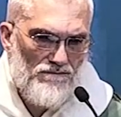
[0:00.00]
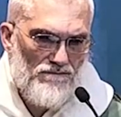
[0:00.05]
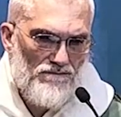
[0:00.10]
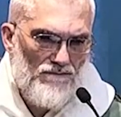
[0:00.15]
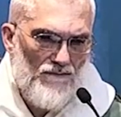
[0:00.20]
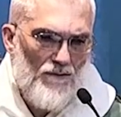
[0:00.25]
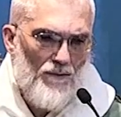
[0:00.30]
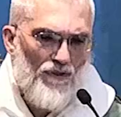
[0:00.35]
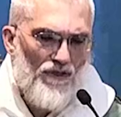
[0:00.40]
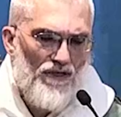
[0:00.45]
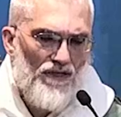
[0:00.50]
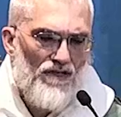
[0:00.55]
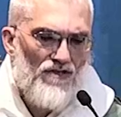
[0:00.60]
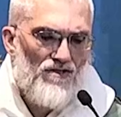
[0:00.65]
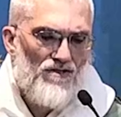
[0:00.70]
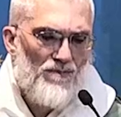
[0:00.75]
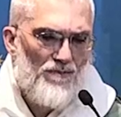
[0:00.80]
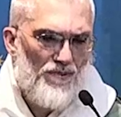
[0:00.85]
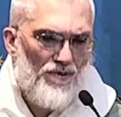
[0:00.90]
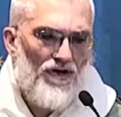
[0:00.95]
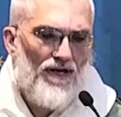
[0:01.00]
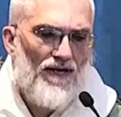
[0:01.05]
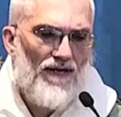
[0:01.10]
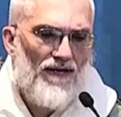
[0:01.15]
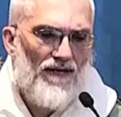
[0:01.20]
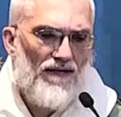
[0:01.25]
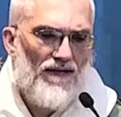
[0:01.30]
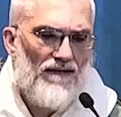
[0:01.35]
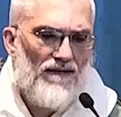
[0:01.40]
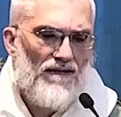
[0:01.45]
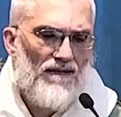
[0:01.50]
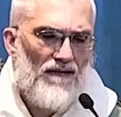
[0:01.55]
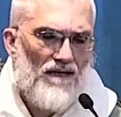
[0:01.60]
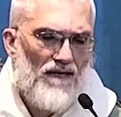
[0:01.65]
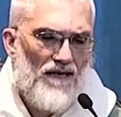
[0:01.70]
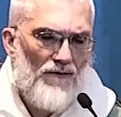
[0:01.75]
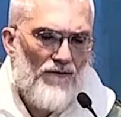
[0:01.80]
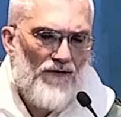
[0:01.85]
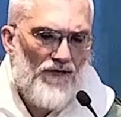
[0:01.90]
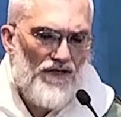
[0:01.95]
We need to pray
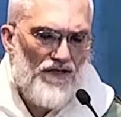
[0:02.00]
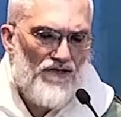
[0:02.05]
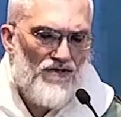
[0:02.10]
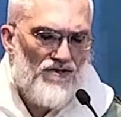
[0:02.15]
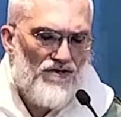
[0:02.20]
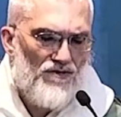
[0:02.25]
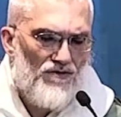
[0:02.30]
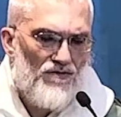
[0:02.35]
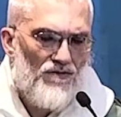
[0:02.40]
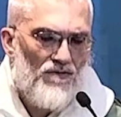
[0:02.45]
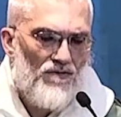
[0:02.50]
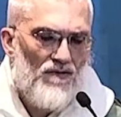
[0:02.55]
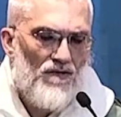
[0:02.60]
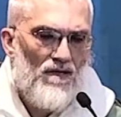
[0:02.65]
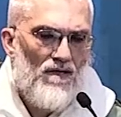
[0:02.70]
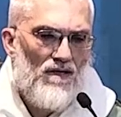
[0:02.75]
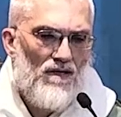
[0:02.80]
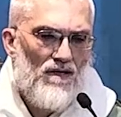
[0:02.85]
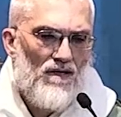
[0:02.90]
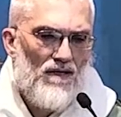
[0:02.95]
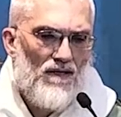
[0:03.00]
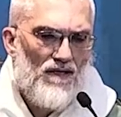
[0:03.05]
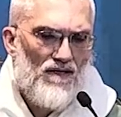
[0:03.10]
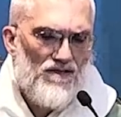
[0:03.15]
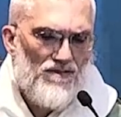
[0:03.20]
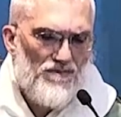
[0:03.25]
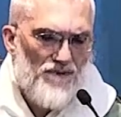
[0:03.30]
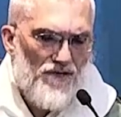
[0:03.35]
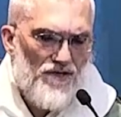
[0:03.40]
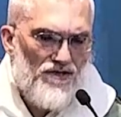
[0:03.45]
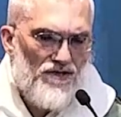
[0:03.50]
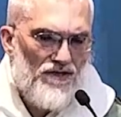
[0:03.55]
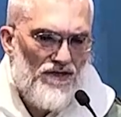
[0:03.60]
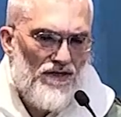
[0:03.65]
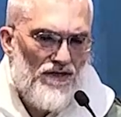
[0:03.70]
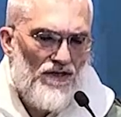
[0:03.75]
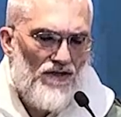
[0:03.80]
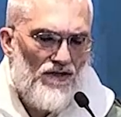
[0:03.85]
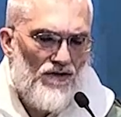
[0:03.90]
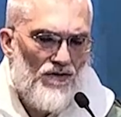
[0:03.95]
and we need to especially
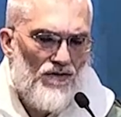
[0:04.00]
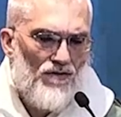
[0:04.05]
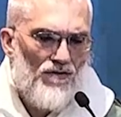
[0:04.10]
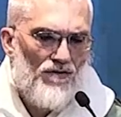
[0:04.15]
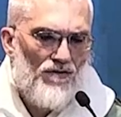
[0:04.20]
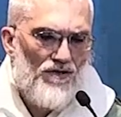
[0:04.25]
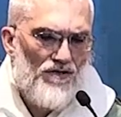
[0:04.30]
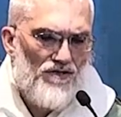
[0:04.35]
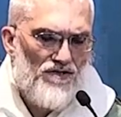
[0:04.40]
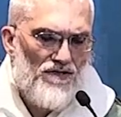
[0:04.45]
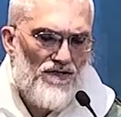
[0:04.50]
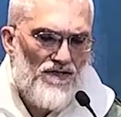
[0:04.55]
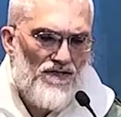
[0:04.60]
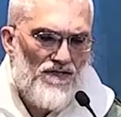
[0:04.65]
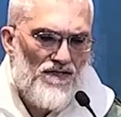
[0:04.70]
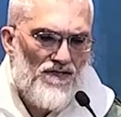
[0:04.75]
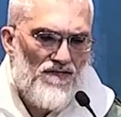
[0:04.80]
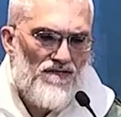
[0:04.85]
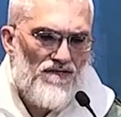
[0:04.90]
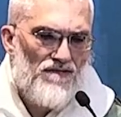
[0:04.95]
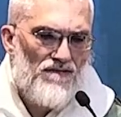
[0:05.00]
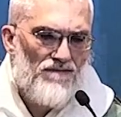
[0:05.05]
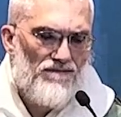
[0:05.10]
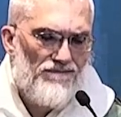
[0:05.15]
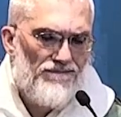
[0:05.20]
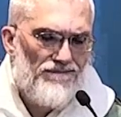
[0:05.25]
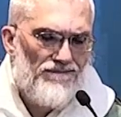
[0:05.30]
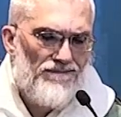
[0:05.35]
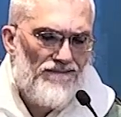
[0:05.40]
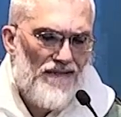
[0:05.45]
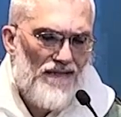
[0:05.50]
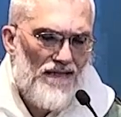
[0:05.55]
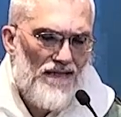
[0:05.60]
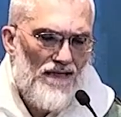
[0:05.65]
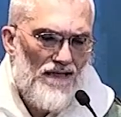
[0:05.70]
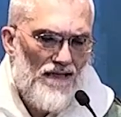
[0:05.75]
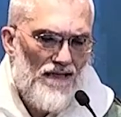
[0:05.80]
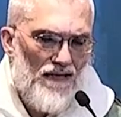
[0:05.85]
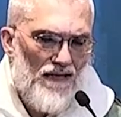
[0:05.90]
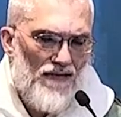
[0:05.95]
encourage that this,
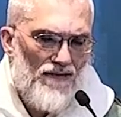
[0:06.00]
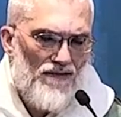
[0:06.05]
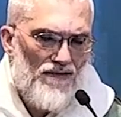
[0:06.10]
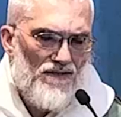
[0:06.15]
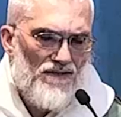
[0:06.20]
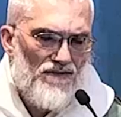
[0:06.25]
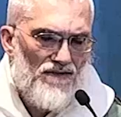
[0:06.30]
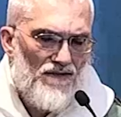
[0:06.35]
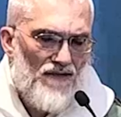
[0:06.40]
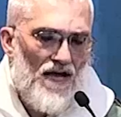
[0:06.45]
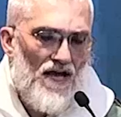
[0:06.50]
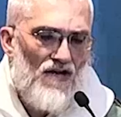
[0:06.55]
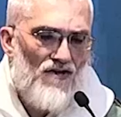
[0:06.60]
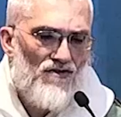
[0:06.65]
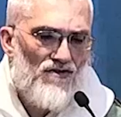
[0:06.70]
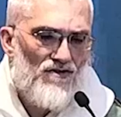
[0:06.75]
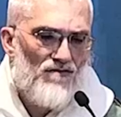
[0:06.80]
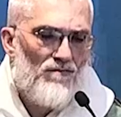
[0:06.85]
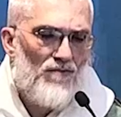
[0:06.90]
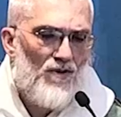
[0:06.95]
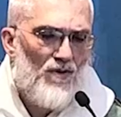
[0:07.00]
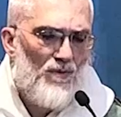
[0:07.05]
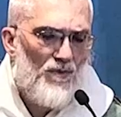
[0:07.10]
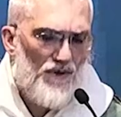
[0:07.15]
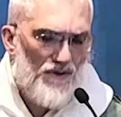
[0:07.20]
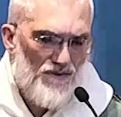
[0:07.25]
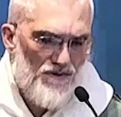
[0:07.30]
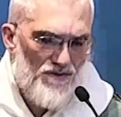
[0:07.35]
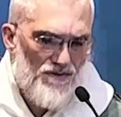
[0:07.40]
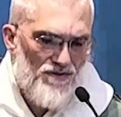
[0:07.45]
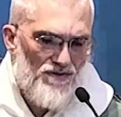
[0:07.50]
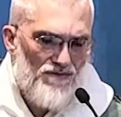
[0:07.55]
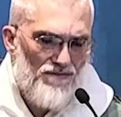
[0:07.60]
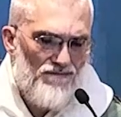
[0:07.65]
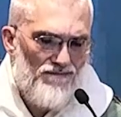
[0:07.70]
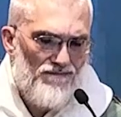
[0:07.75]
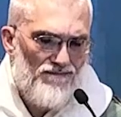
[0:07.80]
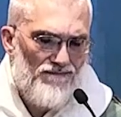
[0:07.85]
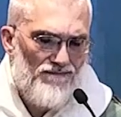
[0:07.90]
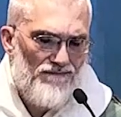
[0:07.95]
at these last moments,
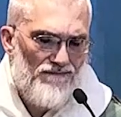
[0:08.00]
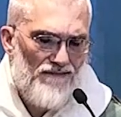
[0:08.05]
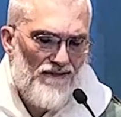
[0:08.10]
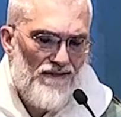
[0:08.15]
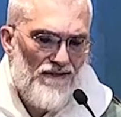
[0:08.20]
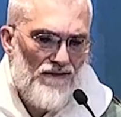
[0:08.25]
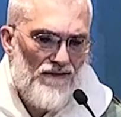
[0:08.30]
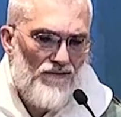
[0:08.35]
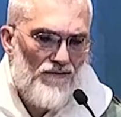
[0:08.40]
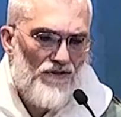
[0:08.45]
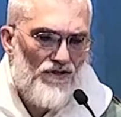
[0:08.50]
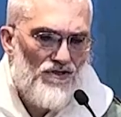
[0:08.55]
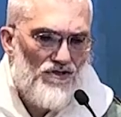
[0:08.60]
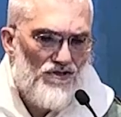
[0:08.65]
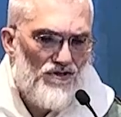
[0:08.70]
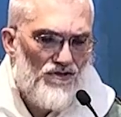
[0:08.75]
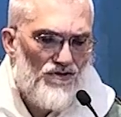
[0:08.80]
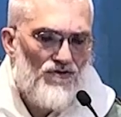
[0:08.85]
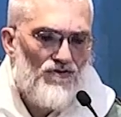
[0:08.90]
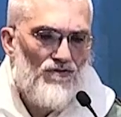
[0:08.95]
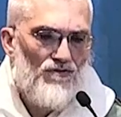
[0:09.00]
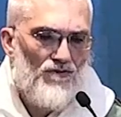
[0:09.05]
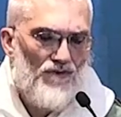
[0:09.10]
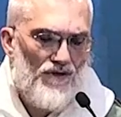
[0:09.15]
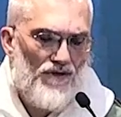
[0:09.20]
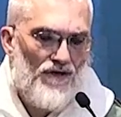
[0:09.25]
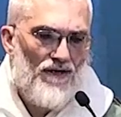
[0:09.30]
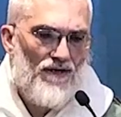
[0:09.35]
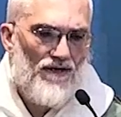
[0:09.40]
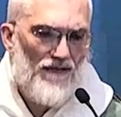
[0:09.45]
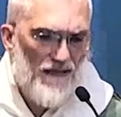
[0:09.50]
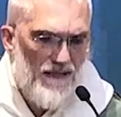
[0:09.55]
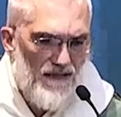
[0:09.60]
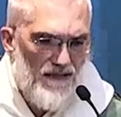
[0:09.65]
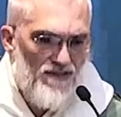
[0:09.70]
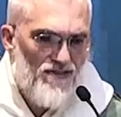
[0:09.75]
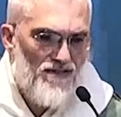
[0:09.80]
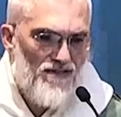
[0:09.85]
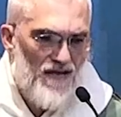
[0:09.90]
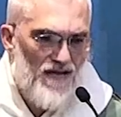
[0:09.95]
that we do what Our
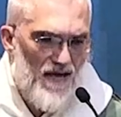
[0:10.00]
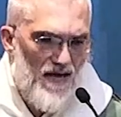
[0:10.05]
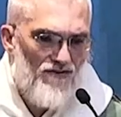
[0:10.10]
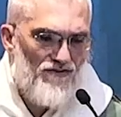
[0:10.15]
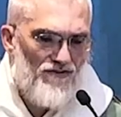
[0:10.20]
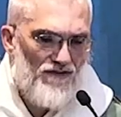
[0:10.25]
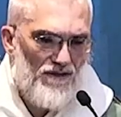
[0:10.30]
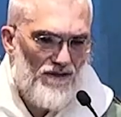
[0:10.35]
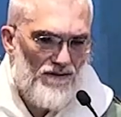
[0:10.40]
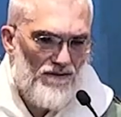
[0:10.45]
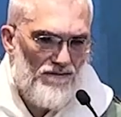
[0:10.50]
Lady's asking.